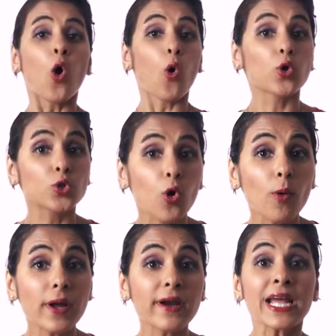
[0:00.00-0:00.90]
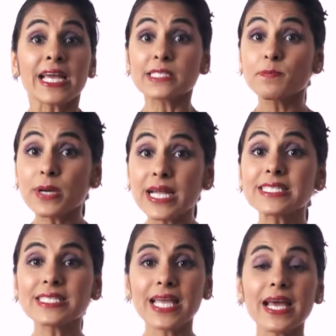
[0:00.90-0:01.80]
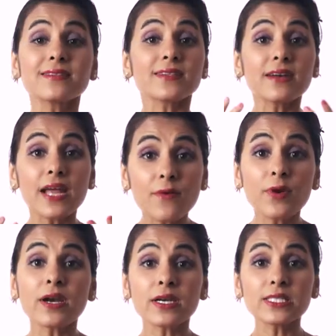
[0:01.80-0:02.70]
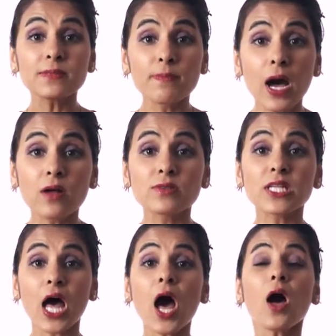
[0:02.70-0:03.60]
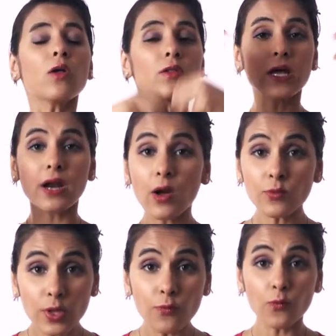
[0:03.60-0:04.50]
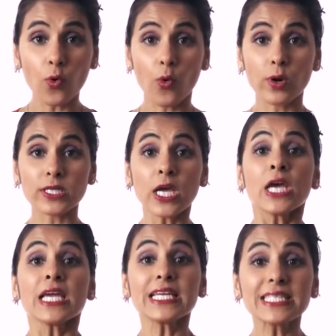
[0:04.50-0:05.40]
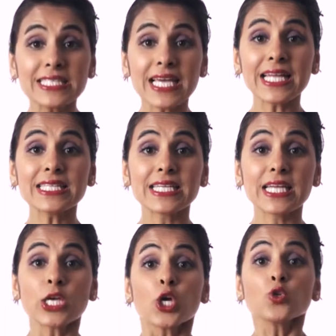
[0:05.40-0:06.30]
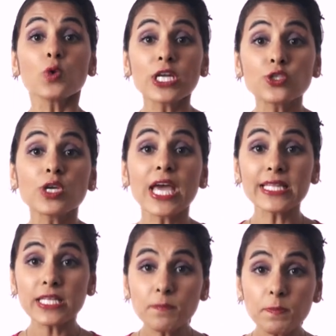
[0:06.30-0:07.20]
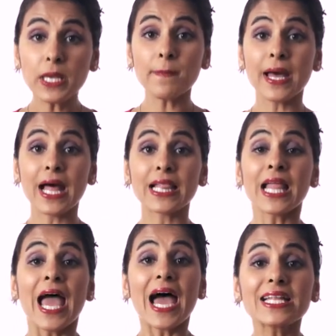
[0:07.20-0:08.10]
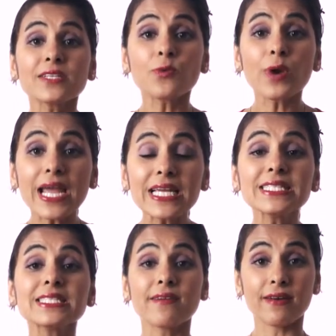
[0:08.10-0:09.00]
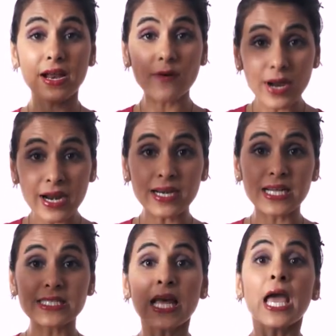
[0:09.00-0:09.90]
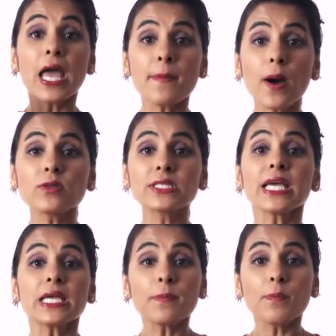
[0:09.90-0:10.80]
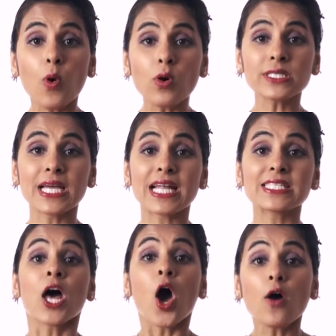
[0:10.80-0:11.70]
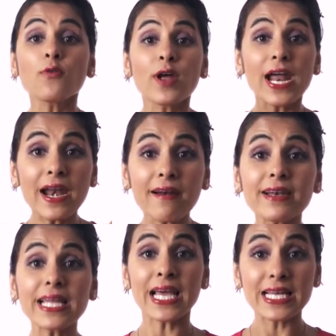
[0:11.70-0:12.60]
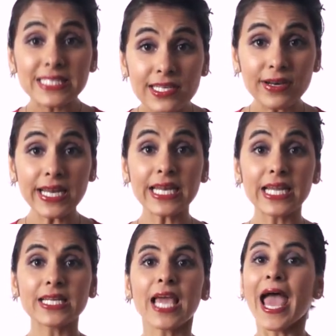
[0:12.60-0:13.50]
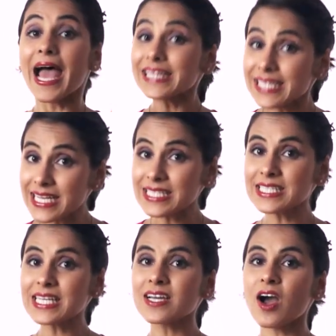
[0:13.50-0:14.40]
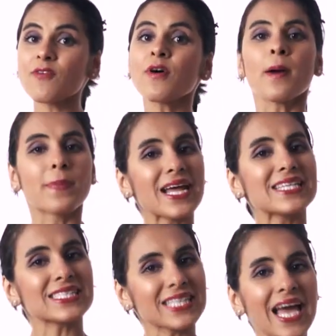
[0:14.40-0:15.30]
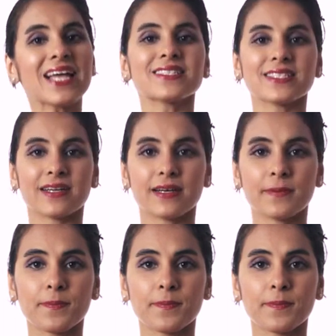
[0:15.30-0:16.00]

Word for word: October is Breast Cancer Awareness Month all around the world, intended to educate people and raise their awareness about the importance of early screening and testing of breast cancer.